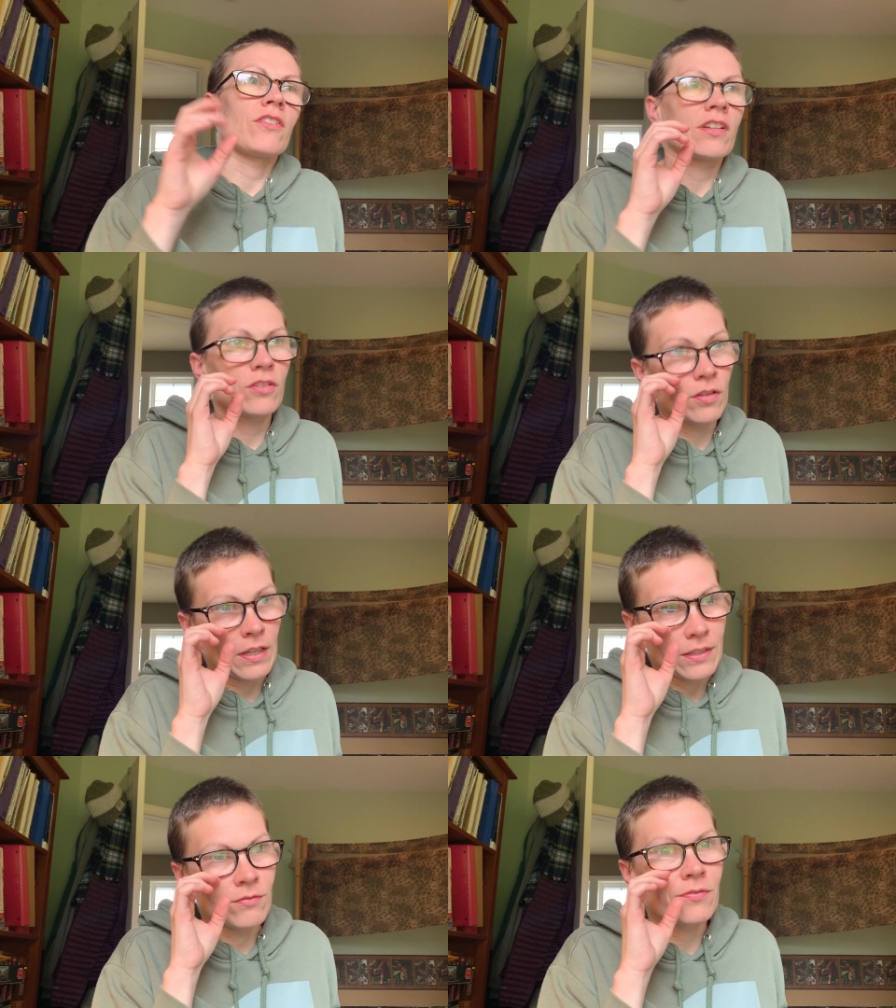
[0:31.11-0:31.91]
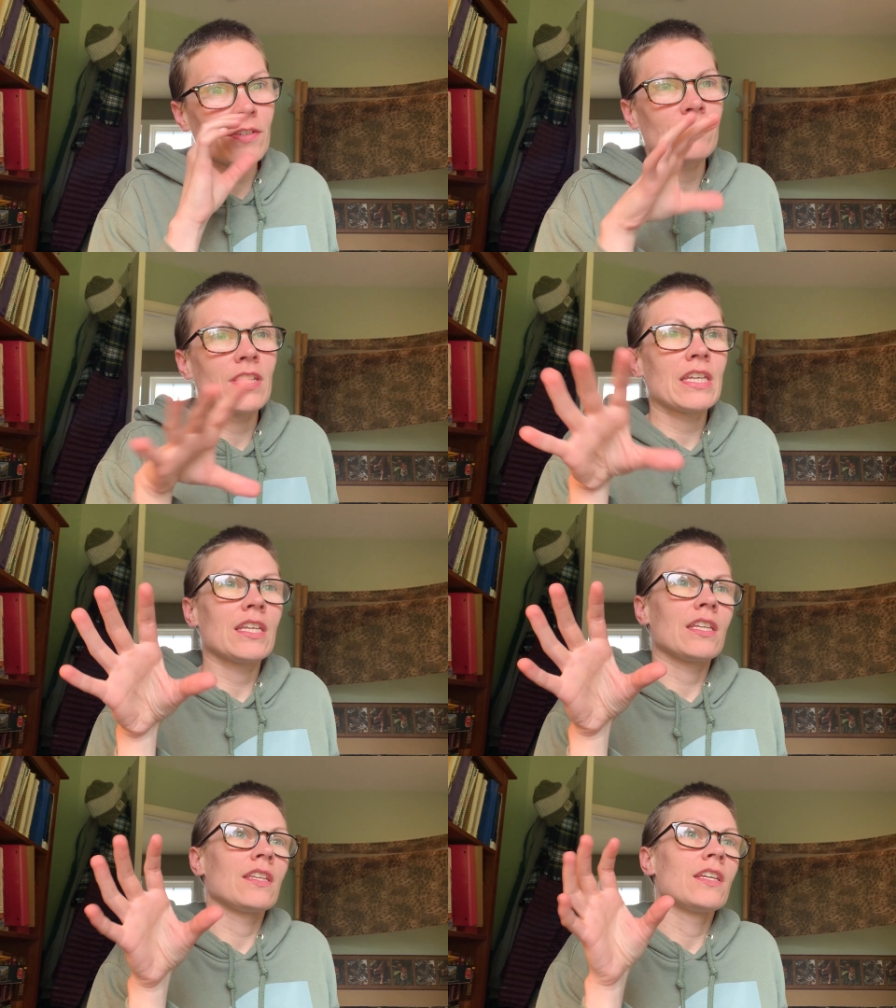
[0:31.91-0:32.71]
around two thousand
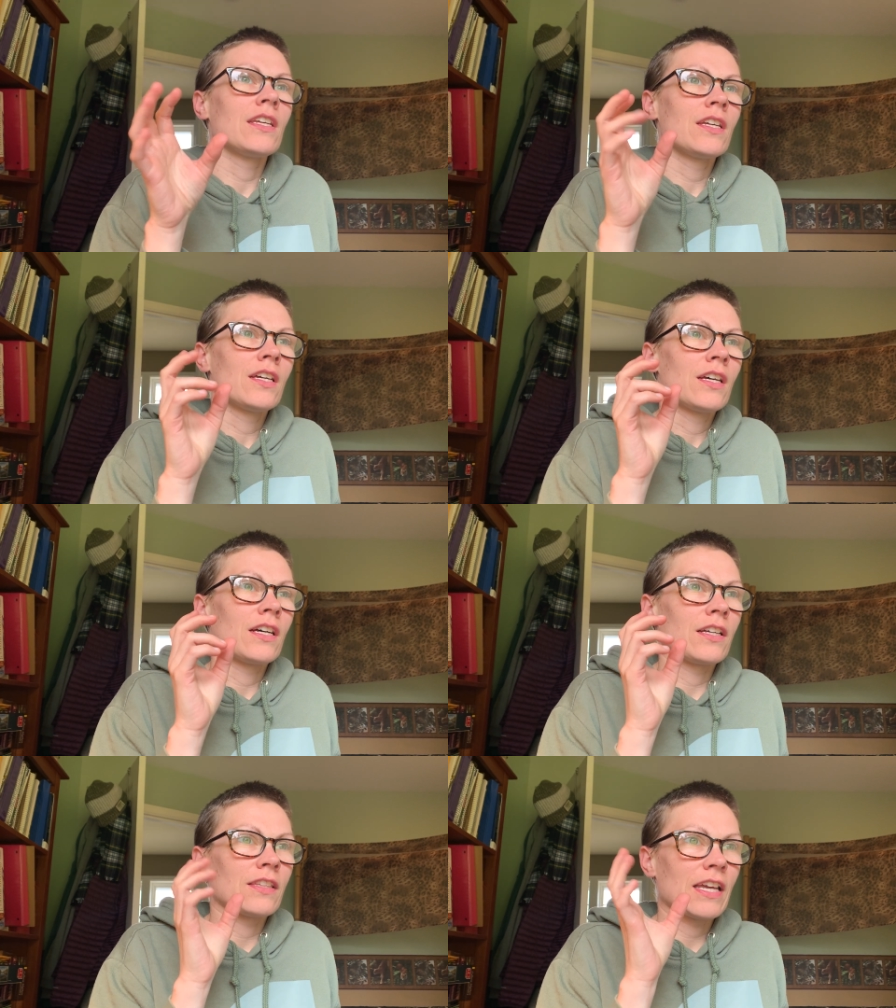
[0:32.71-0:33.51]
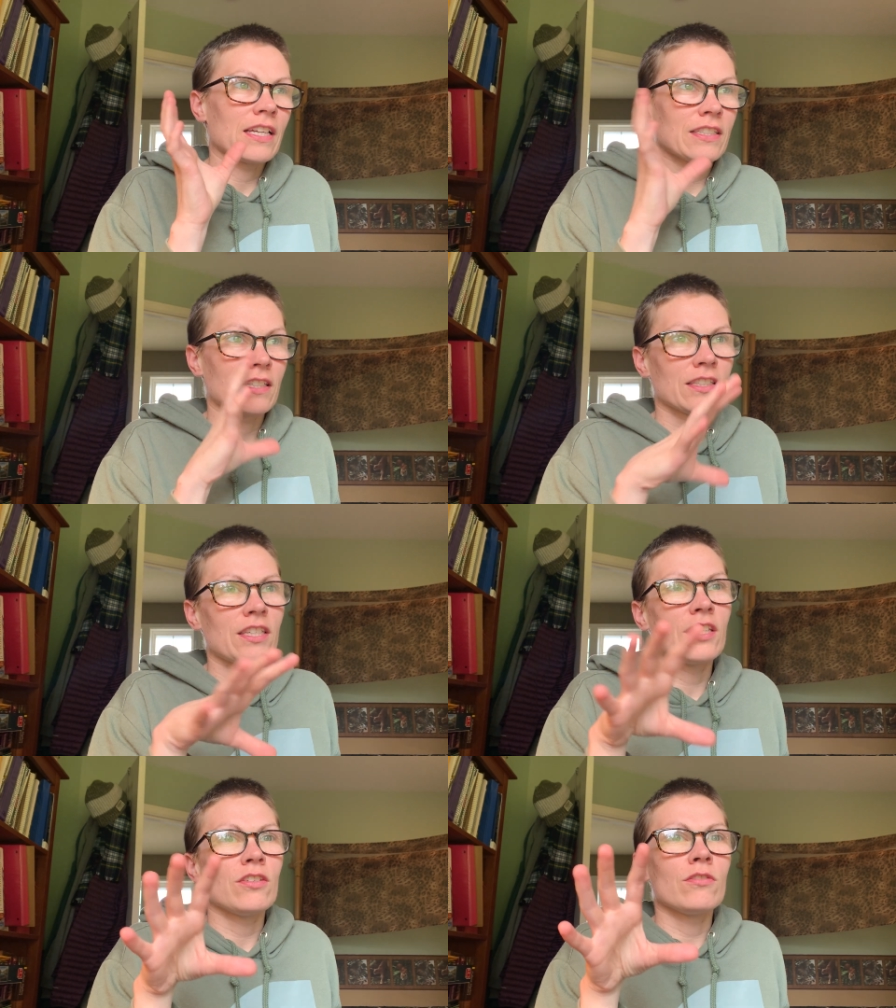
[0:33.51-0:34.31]
fifteen uh, that has
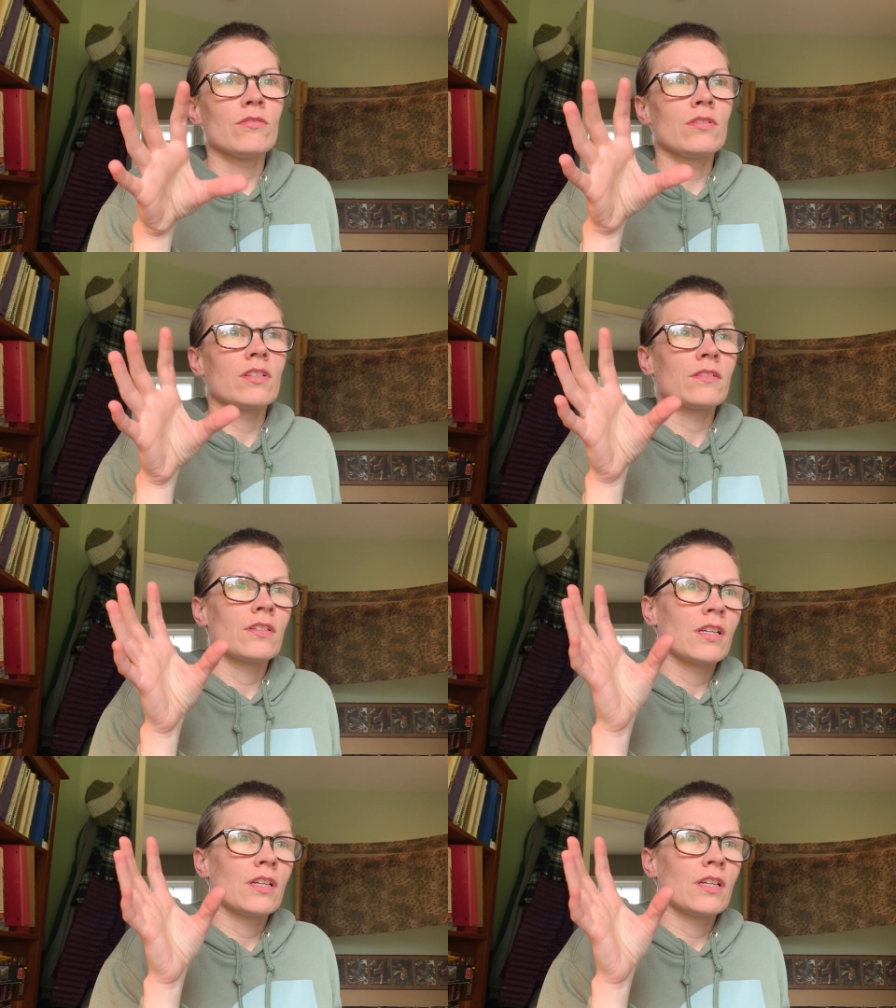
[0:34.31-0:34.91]
continued